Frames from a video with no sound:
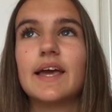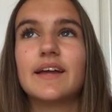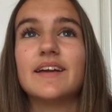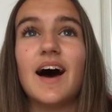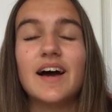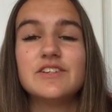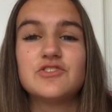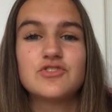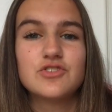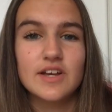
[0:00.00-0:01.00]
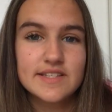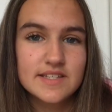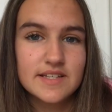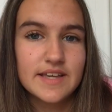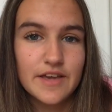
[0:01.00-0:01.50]
and I
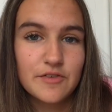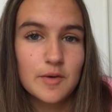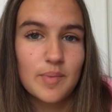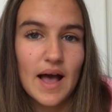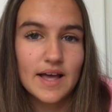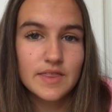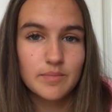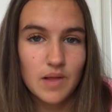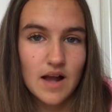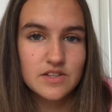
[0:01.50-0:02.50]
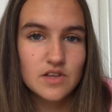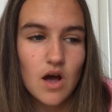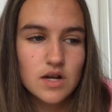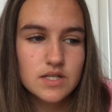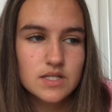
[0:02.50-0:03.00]
just gave her back the black
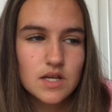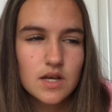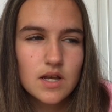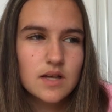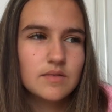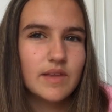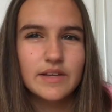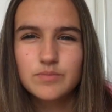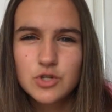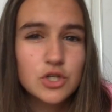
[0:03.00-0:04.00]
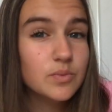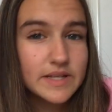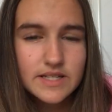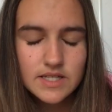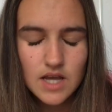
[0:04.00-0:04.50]
socks like 2
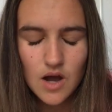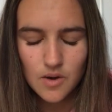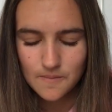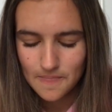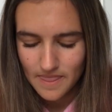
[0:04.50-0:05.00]
weeks ago,